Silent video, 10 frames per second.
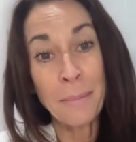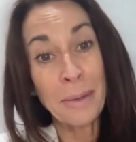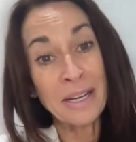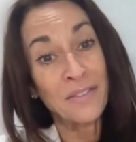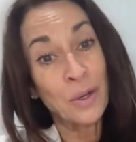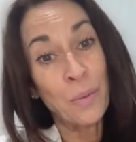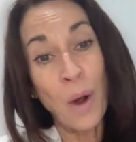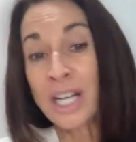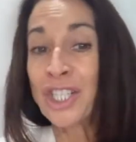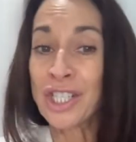But if you
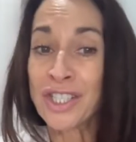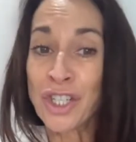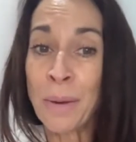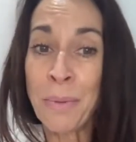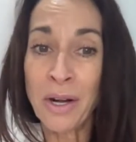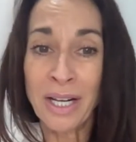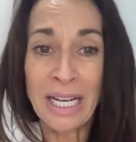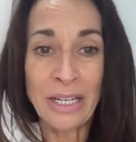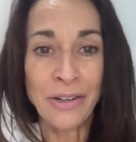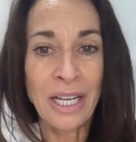want to just jump on a
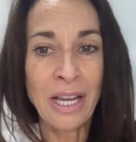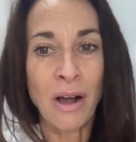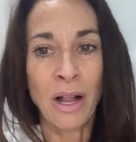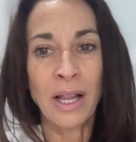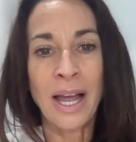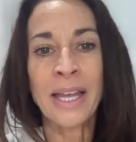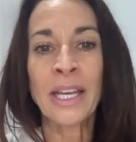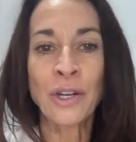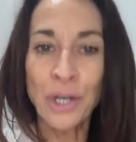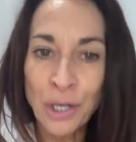clarity call, I
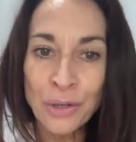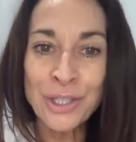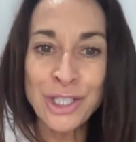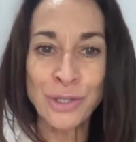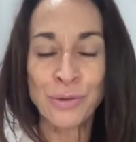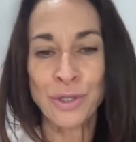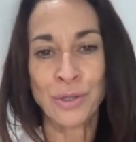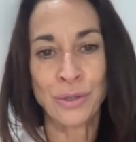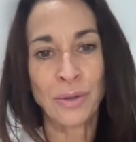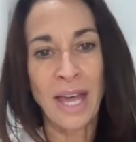encourage you to
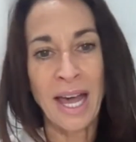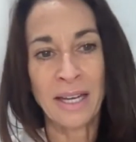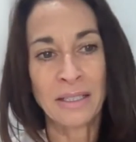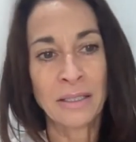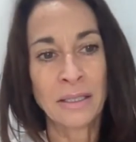do that.